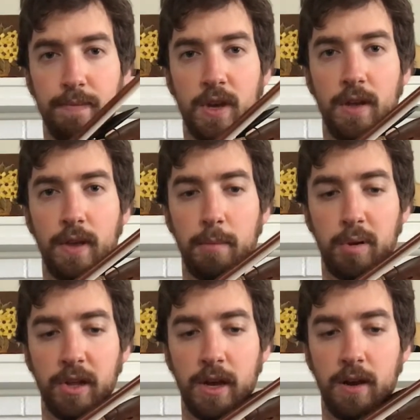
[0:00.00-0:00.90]
and then
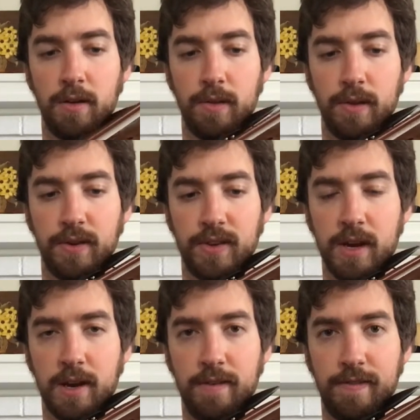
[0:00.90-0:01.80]
played the
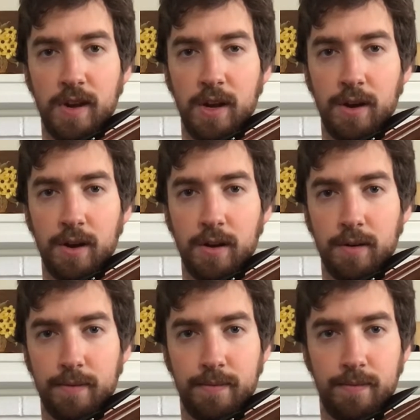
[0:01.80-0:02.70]
second finger,
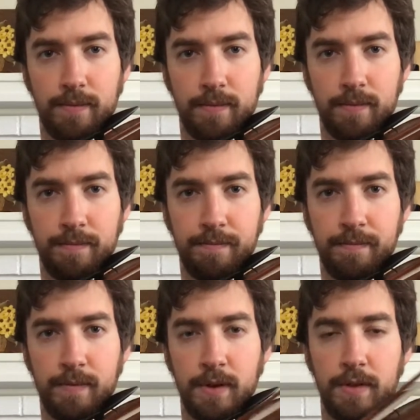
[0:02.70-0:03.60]

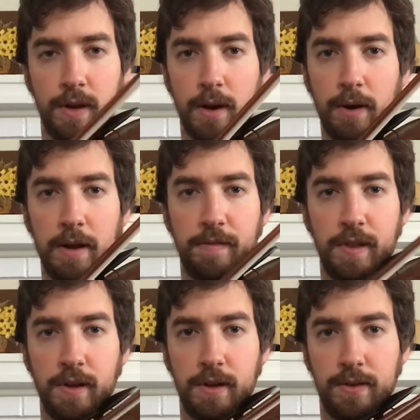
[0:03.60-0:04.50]
then I would have
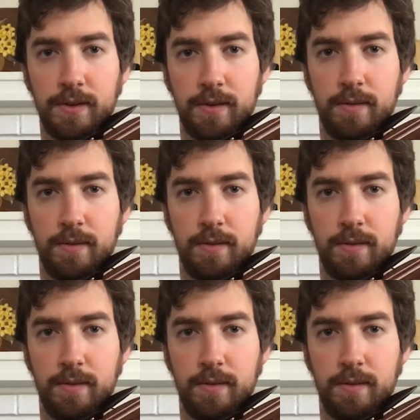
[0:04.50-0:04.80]
this.